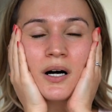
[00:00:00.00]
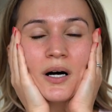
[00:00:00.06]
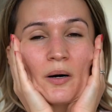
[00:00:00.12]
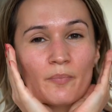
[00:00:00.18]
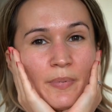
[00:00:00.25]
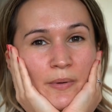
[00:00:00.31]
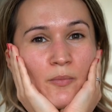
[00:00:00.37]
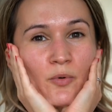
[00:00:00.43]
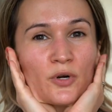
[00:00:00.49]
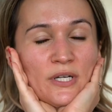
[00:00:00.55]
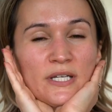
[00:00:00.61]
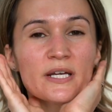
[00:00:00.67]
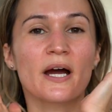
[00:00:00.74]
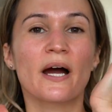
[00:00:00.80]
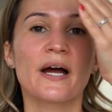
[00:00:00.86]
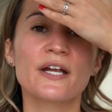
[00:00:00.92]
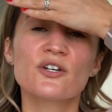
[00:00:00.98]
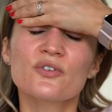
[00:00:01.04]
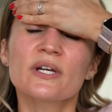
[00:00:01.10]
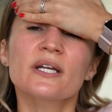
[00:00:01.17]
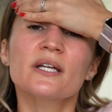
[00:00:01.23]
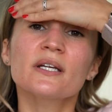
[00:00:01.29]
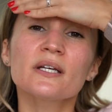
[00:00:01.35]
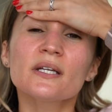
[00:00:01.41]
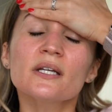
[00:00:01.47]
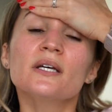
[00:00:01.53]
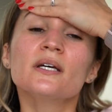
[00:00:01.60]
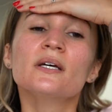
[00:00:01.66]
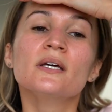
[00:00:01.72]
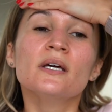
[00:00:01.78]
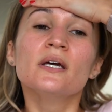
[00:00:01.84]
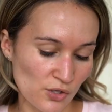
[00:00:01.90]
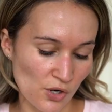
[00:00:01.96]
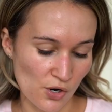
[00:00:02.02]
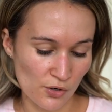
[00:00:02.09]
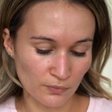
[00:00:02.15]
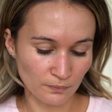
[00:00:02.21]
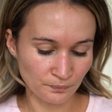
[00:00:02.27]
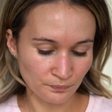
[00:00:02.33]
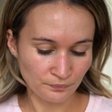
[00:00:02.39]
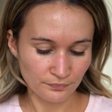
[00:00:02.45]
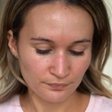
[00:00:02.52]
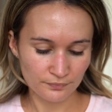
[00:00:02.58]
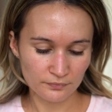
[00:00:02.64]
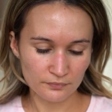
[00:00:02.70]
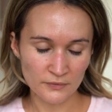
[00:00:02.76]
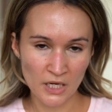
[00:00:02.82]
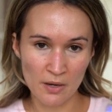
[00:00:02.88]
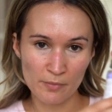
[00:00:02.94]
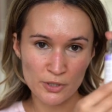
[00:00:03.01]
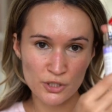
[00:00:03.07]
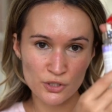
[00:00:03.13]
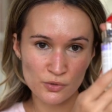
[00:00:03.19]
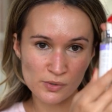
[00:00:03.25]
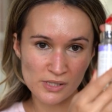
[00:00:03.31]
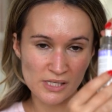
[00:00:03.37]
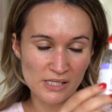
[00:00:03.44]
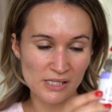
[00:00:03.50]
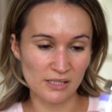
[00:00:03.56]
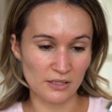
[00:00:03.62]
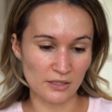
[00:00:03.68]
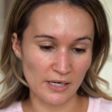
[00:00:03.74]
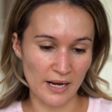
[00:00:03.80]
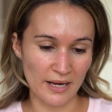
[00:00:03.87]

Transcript: a bit more dehydrated. So I'm gonna use this little